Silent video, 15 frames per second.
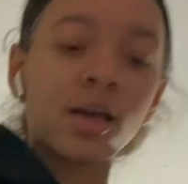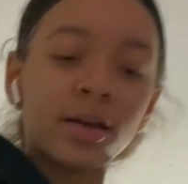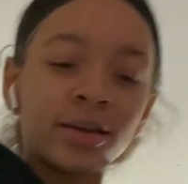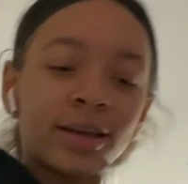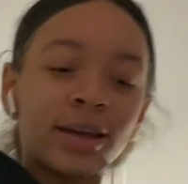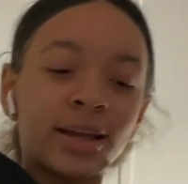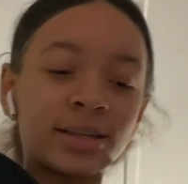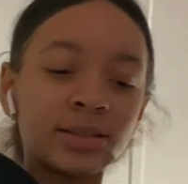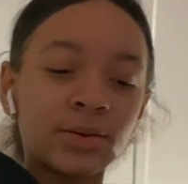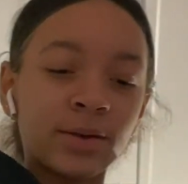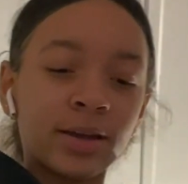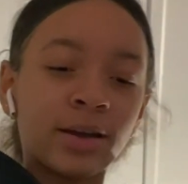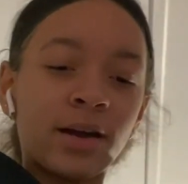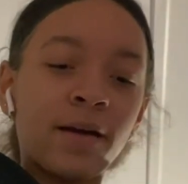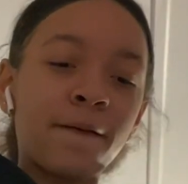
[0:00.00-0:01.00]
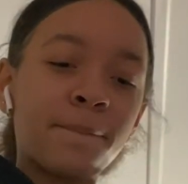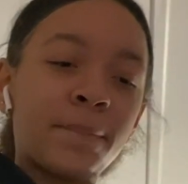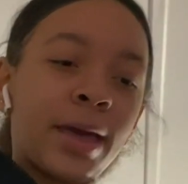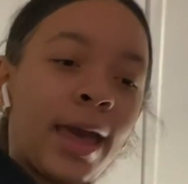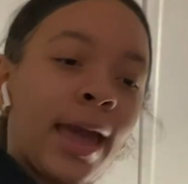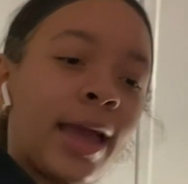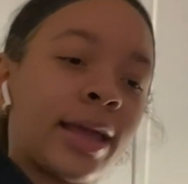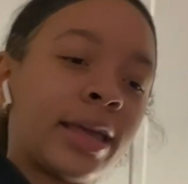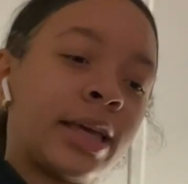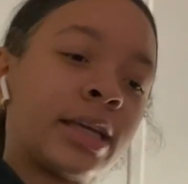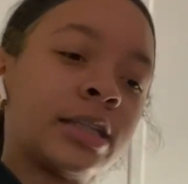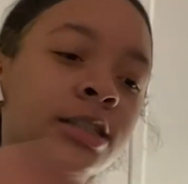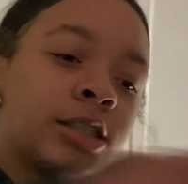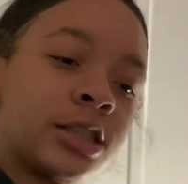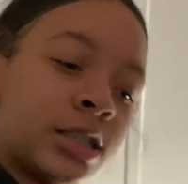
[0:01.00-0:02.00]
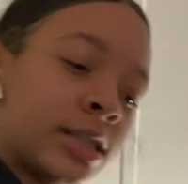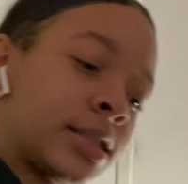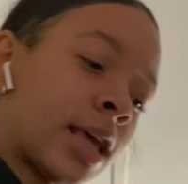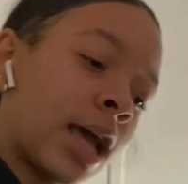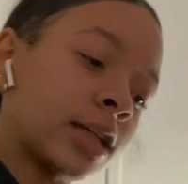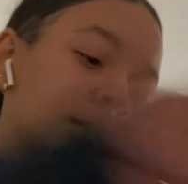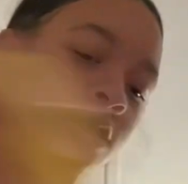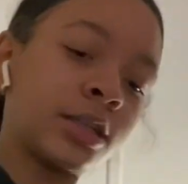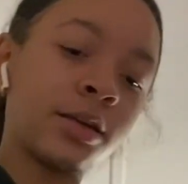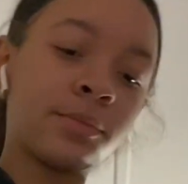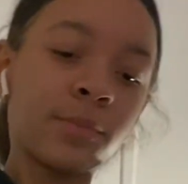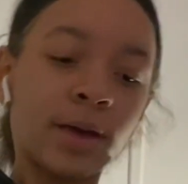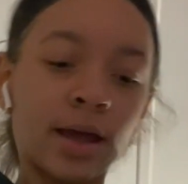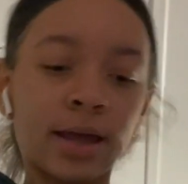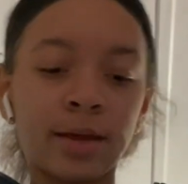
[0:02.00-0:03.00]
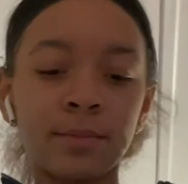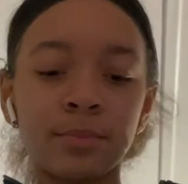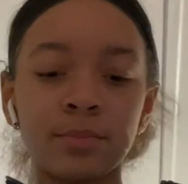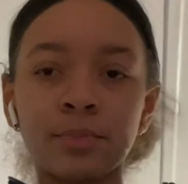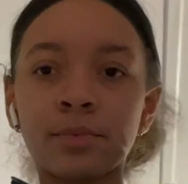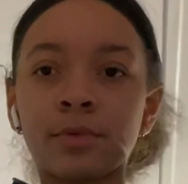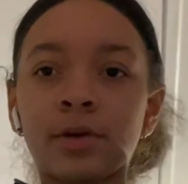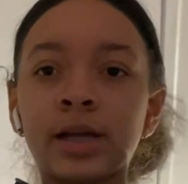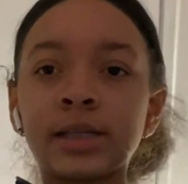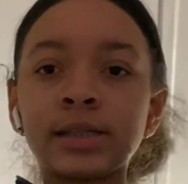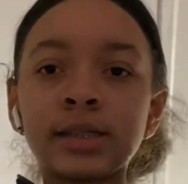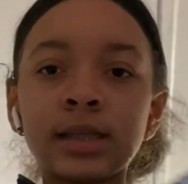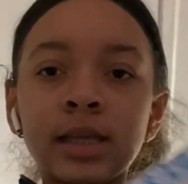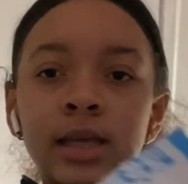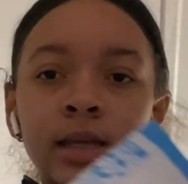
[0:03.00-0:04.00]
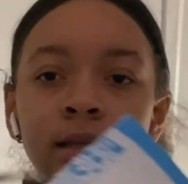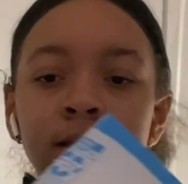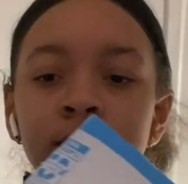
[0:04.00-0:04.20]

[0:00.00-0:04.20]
Okay guys, so I got a package. It's actually my bracelet.